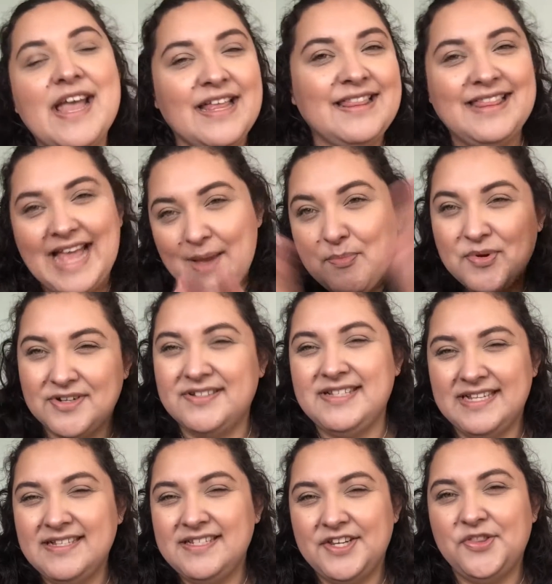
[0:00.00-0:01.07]
that
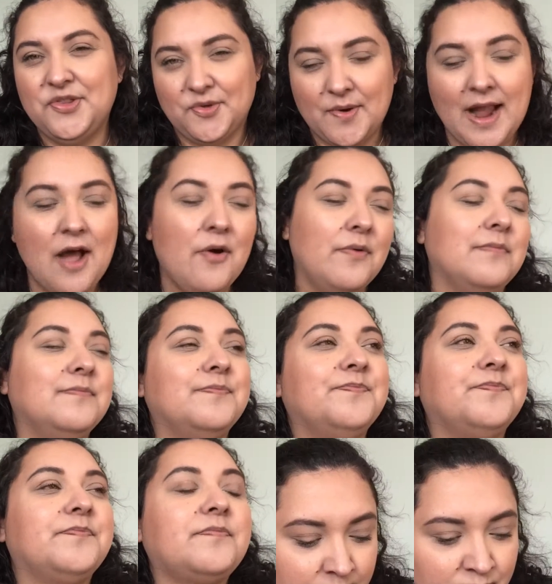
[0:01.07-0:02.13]
persisted throughout.
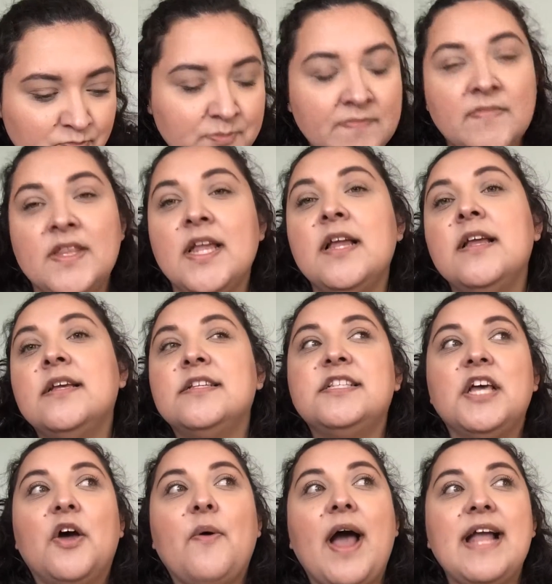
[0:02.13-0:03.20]

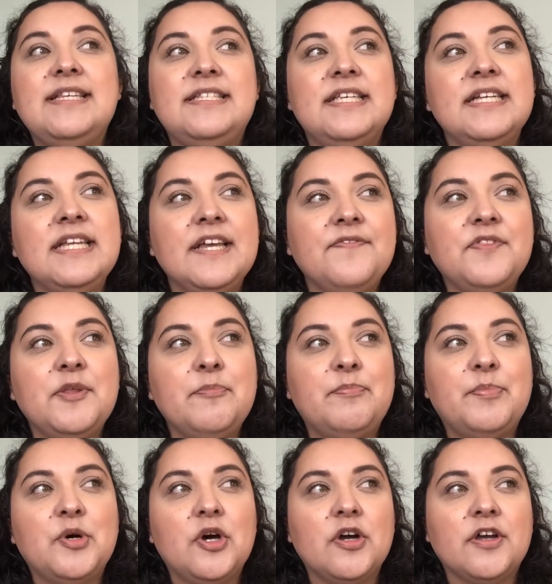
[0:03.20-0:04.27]
So I did give the
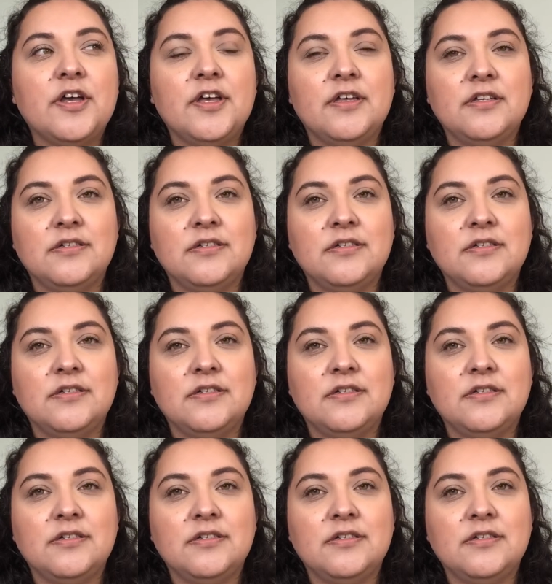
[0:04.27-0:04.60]
book